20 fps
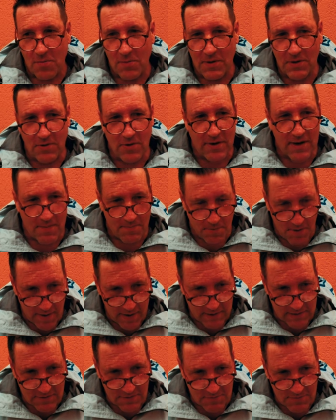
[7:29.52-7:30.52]
we got our
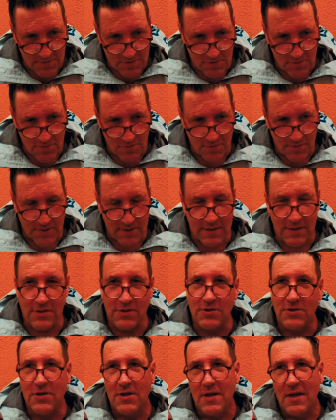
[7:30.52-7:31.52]
bikes from
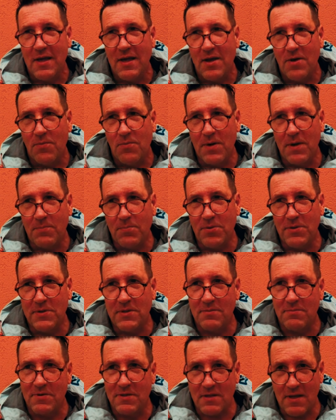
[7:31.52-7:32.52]
storage, we put
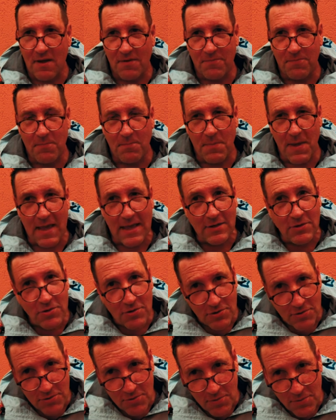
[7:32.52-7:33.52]
some stuff
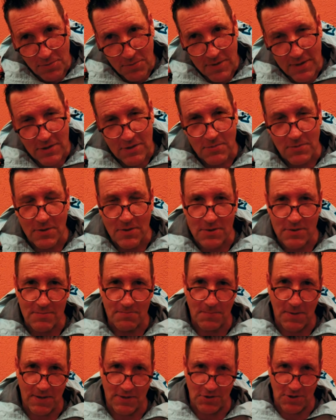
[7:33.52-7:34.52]
into storage because
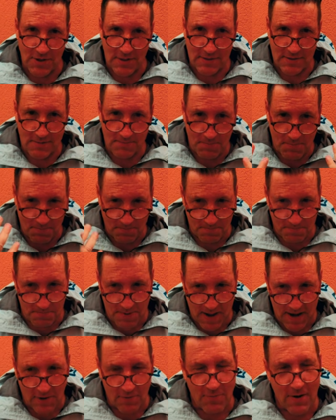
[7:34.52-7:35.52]
PJ's a
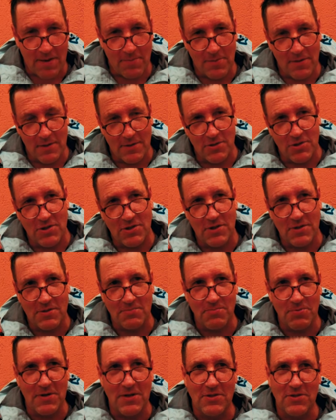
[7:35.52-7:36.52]
pack rabbit and she
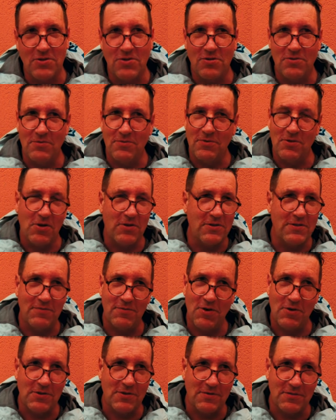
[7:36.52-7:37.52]
just brings lots and
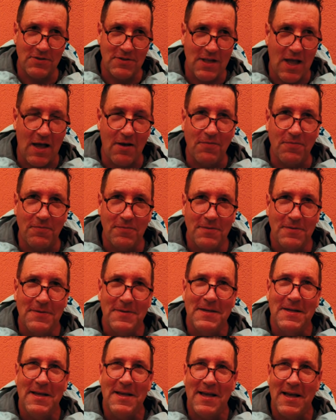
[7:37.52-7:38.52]
lots of stuff.
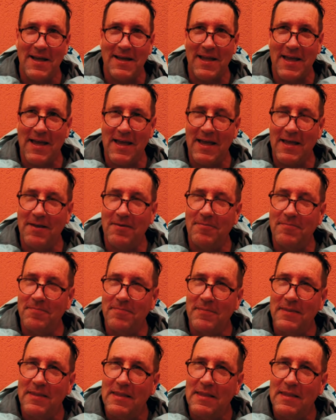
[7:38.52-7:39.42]
Okay,